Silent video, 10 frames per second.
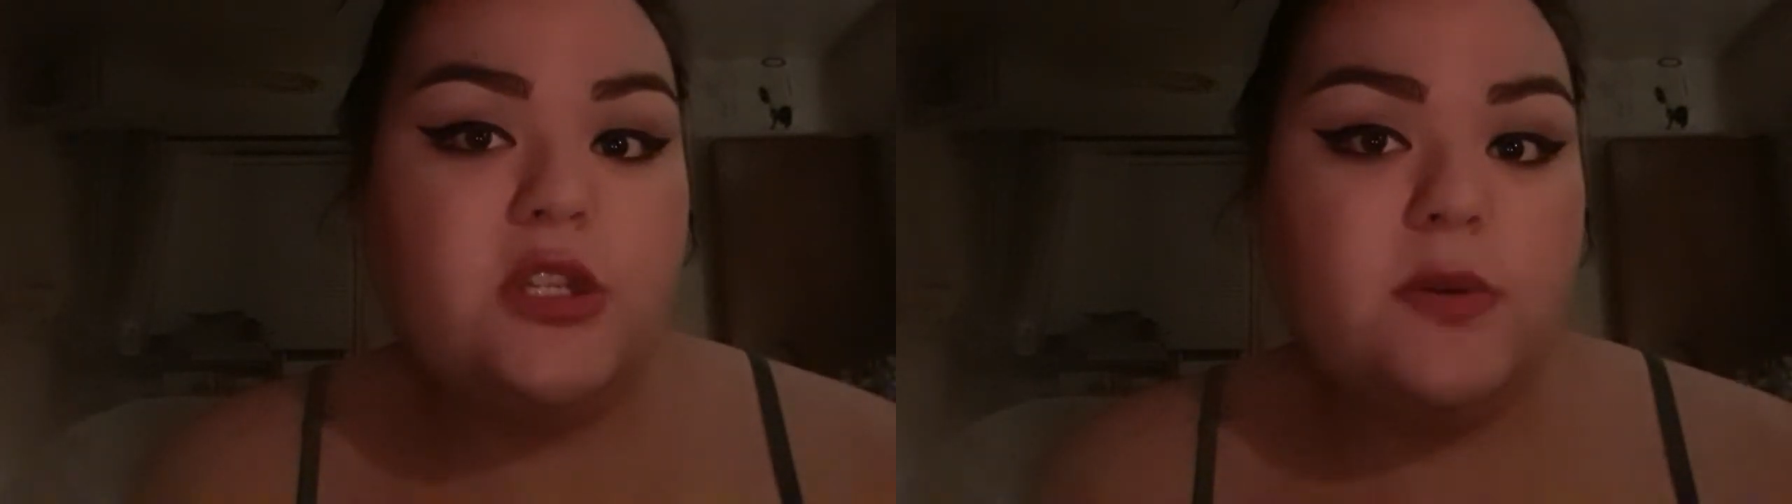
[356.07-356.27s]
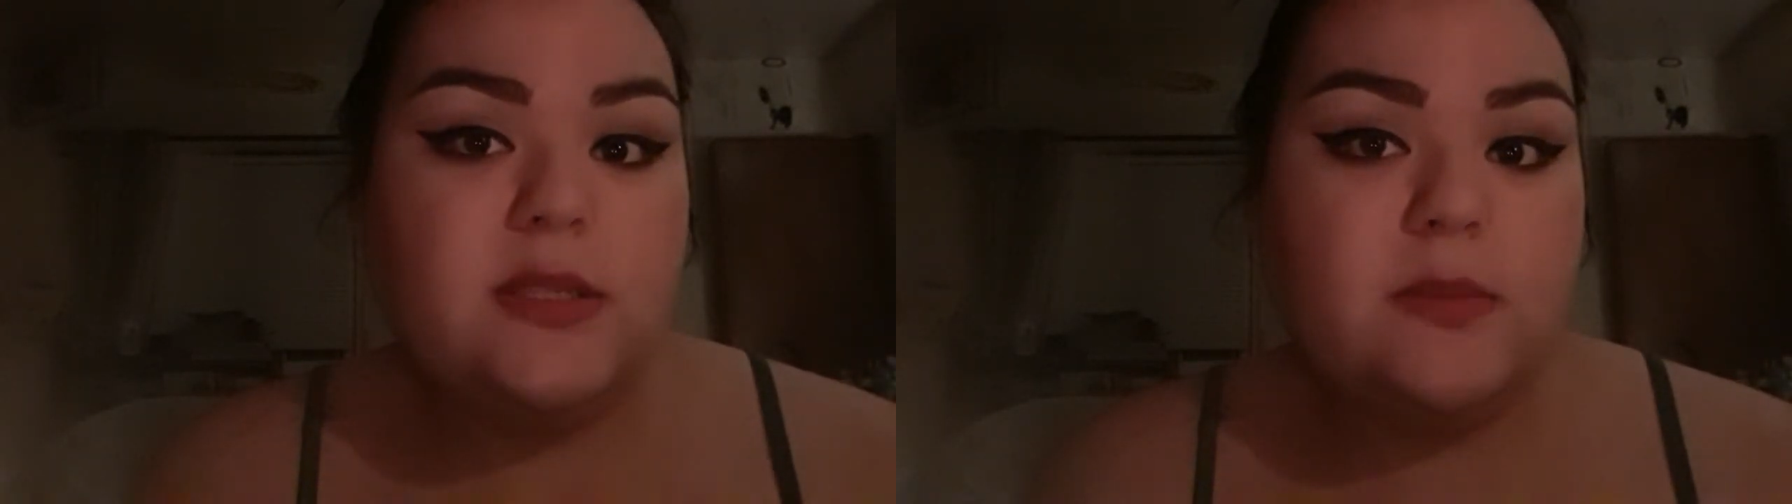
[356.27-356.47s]

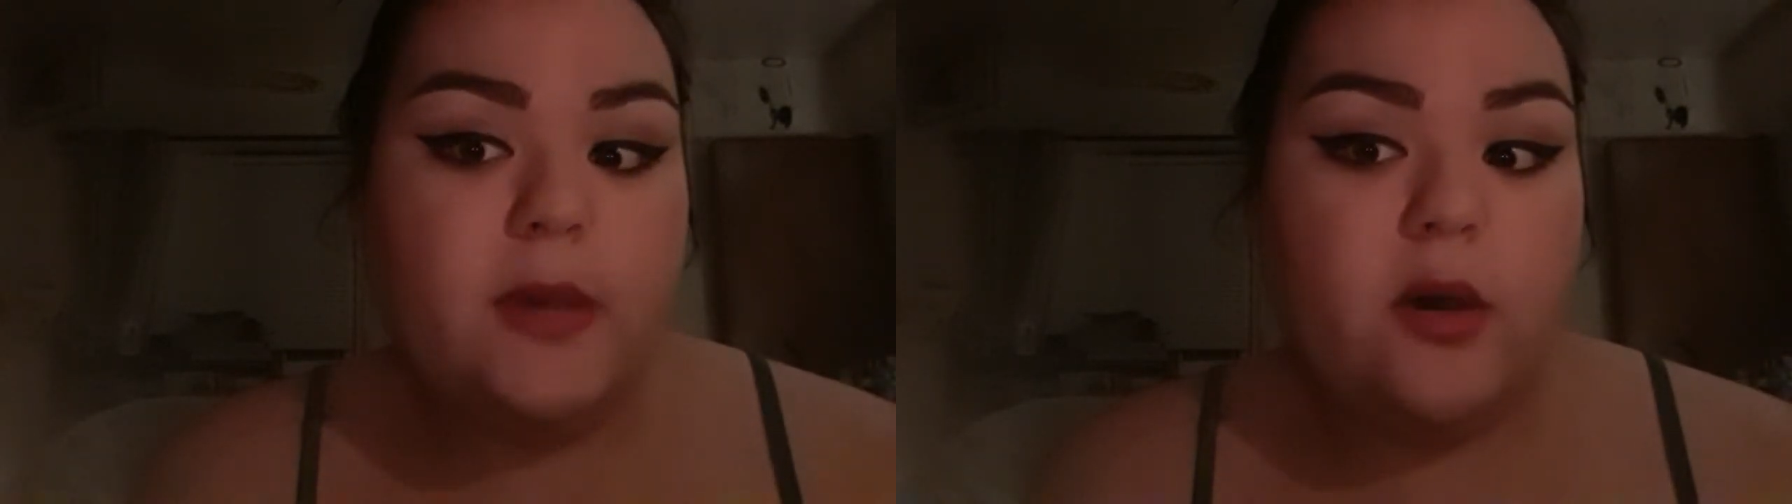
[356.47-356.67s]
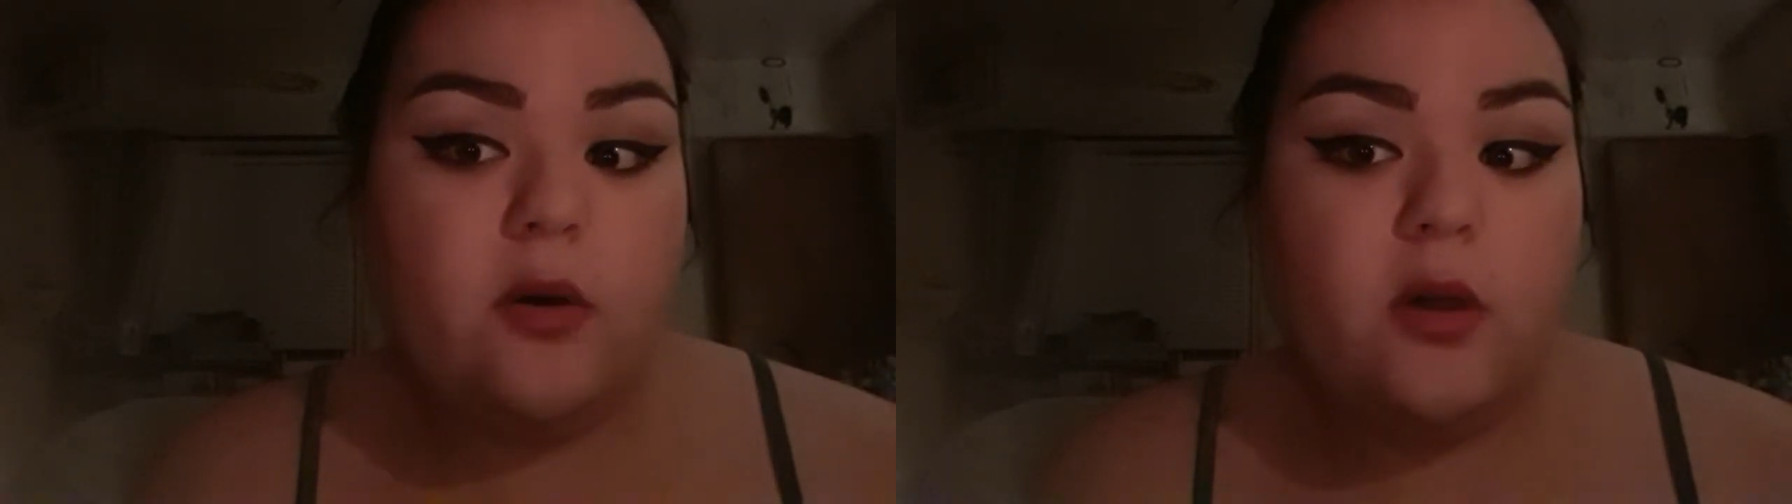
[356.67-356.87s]
do a
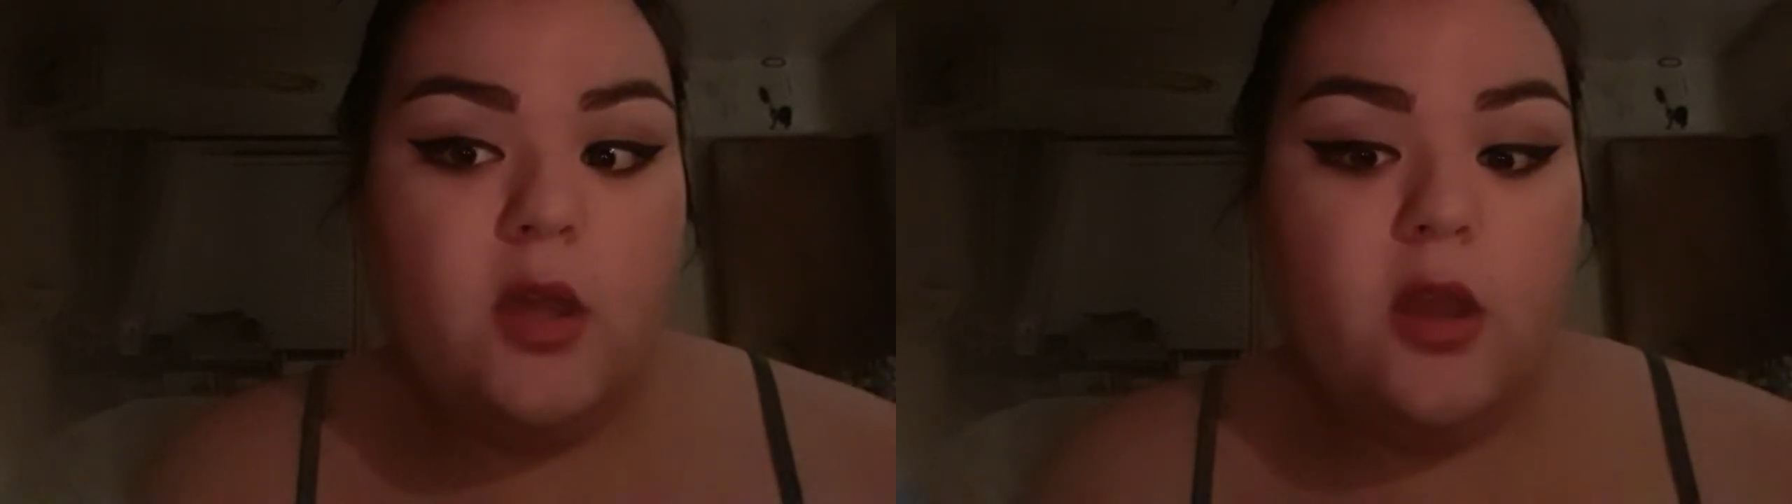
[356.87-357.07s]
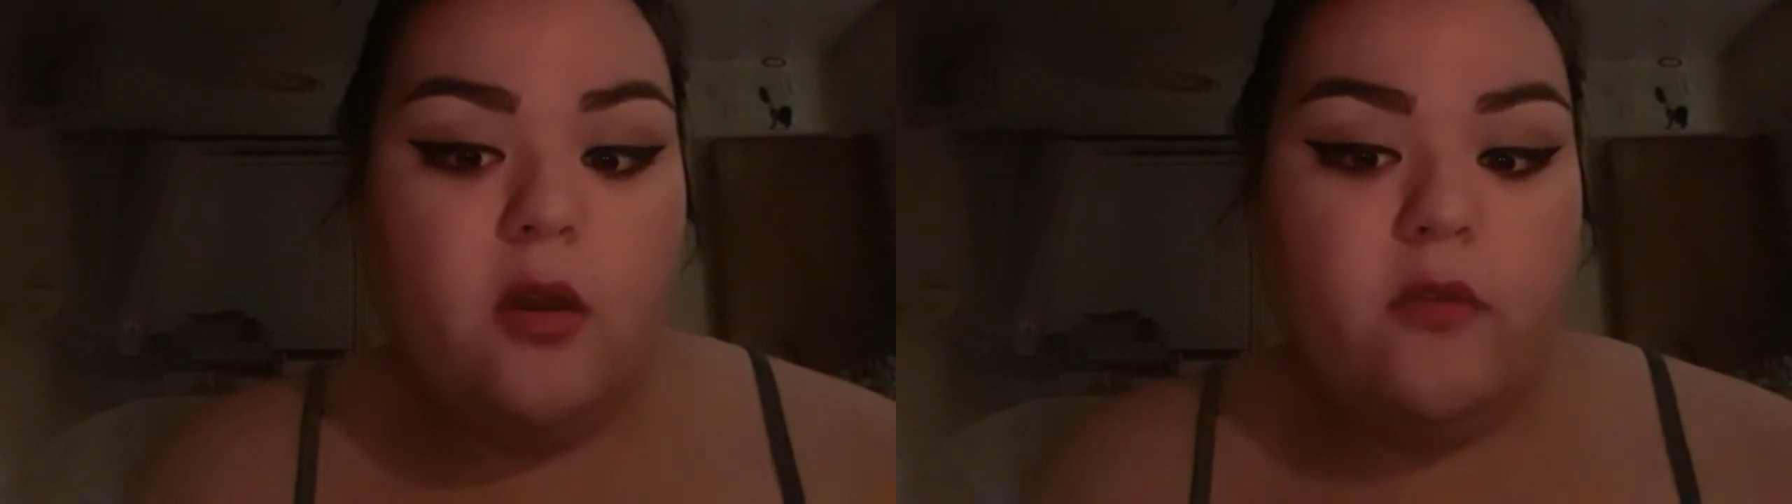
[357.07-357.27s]
spell
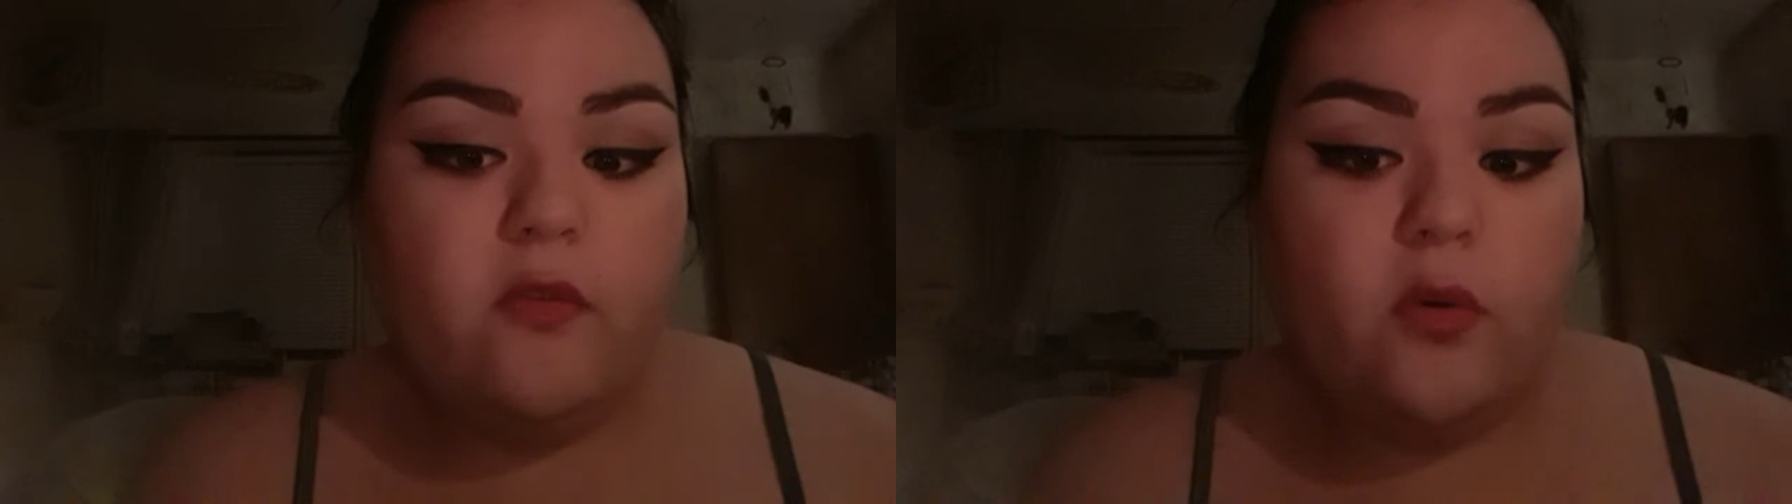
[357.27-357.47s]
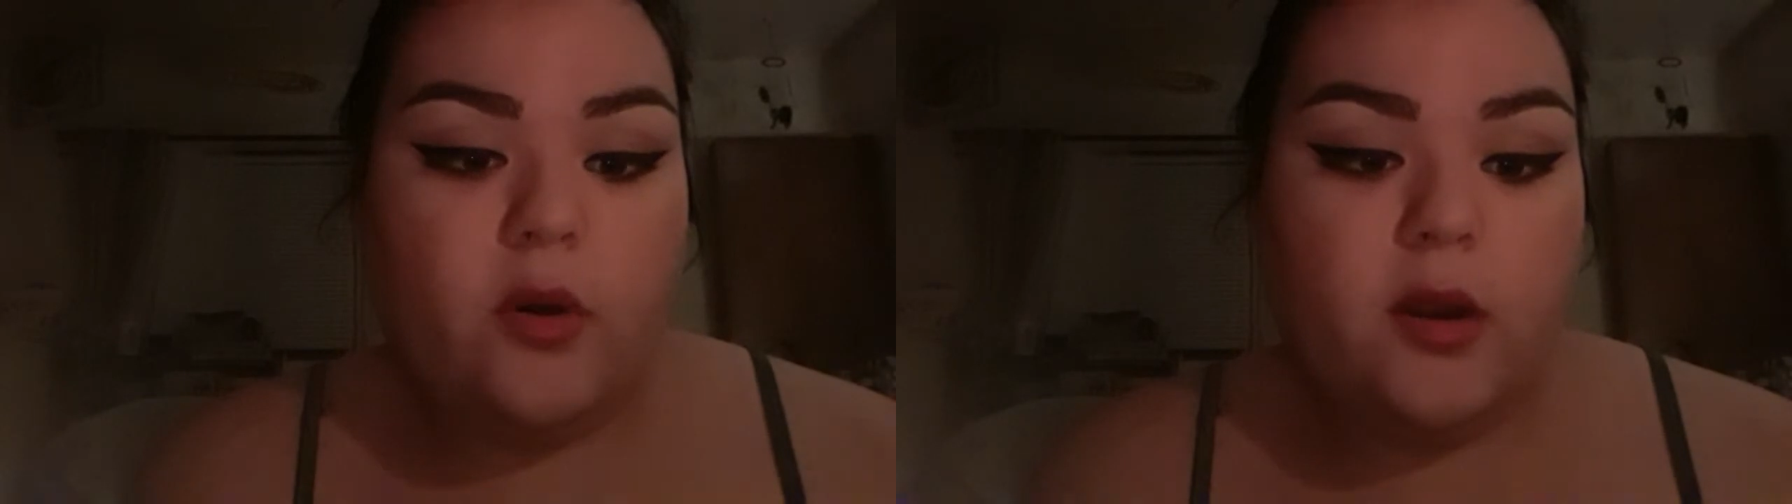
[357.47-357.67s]

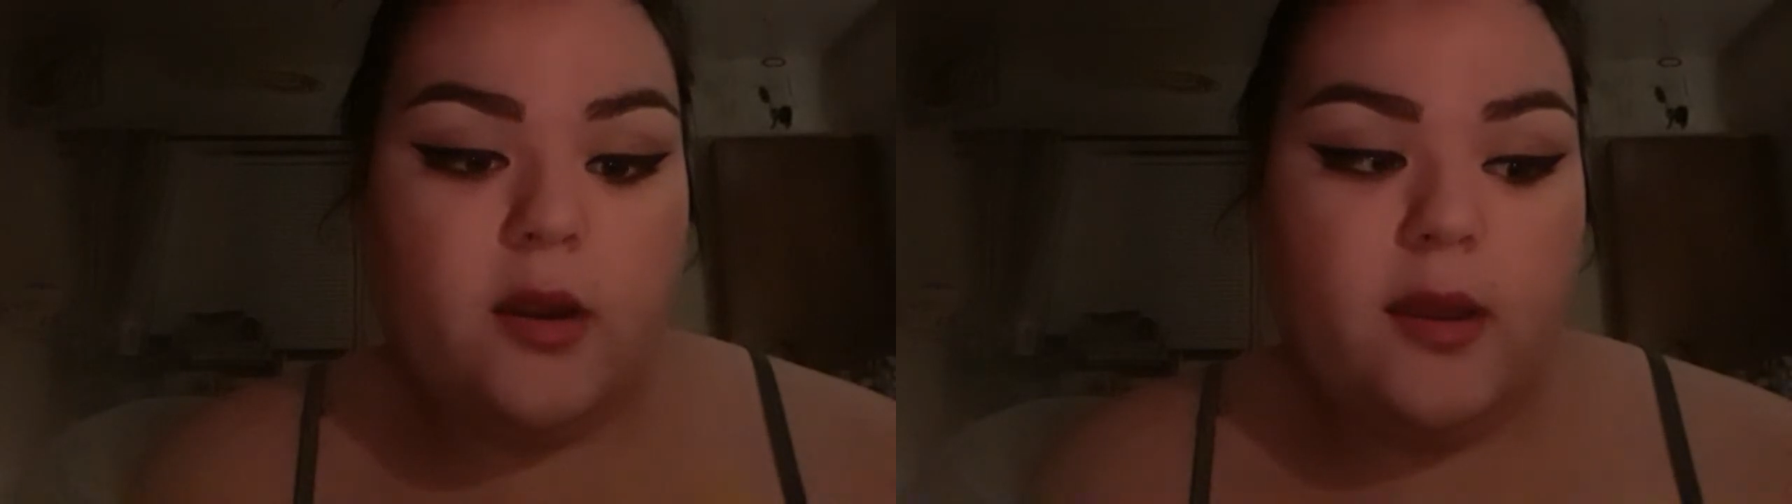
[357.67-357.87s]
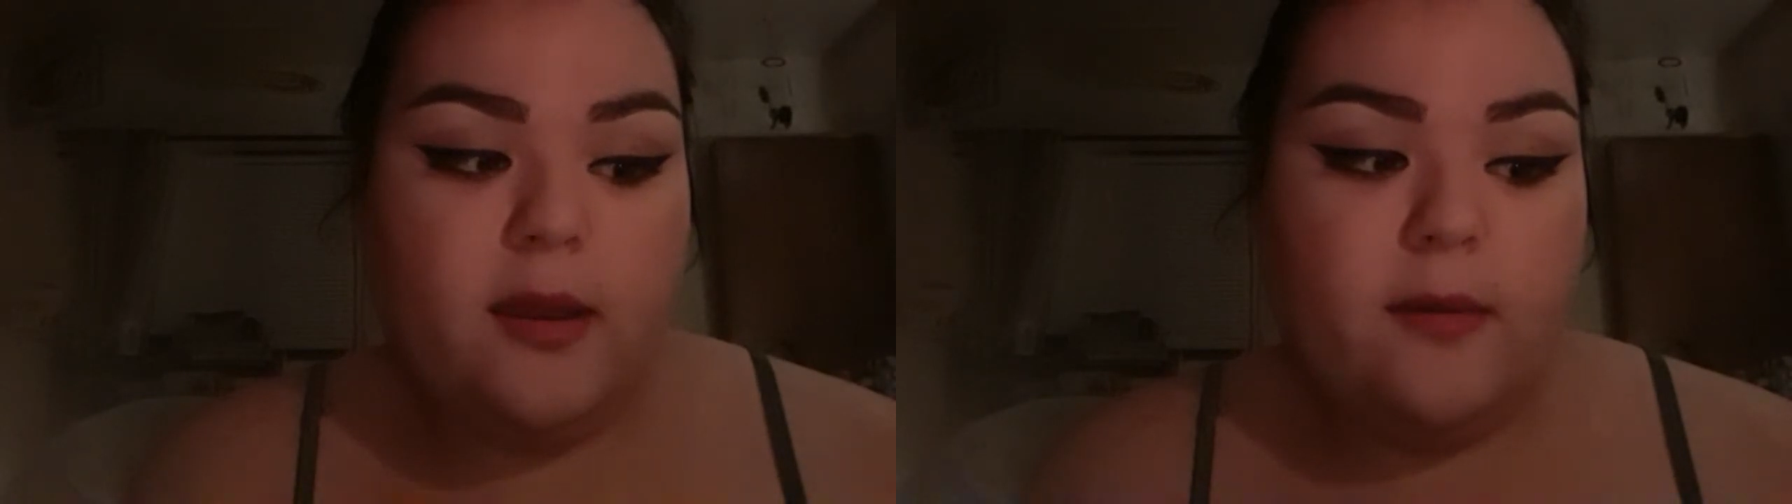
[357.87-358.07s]
for,